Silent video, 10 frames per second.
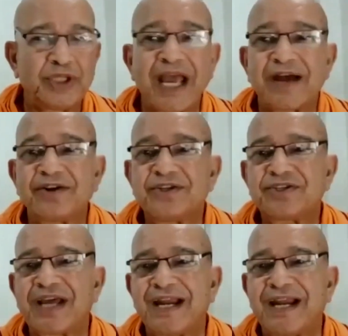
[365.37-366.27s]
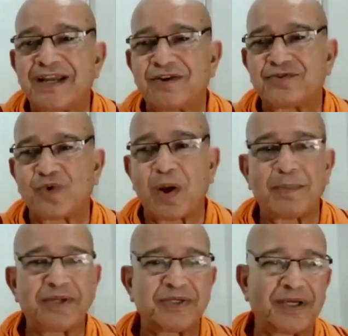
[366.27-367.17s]
the understanding of
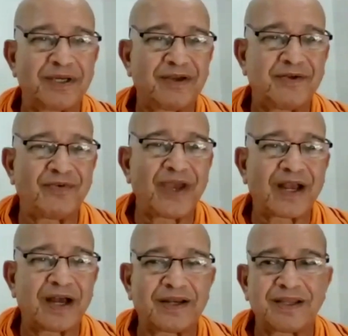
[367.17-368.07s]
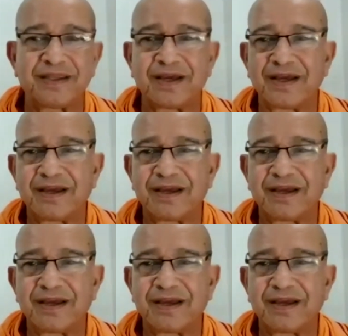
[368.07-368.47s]
Swamiji Vivekananda,